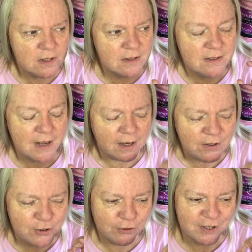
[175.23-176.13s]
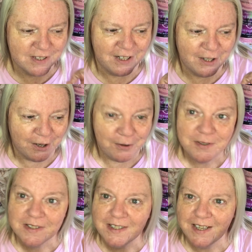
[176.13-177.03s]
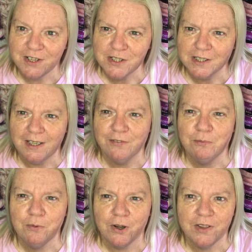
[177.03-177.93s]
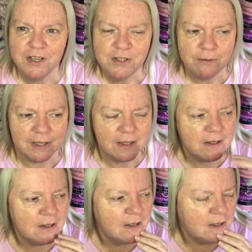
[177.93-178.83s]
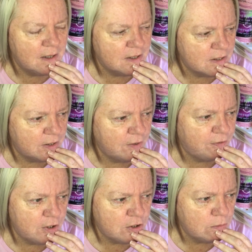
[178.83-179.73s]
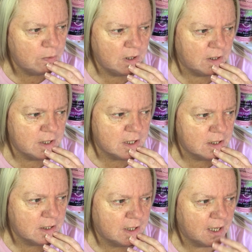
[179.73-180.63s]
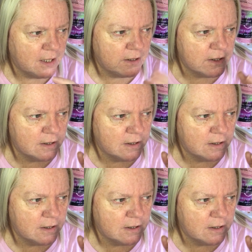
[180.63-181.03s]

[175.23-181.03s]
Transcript: dangerously close to the edge of the cliff. What are they doing? So the official word that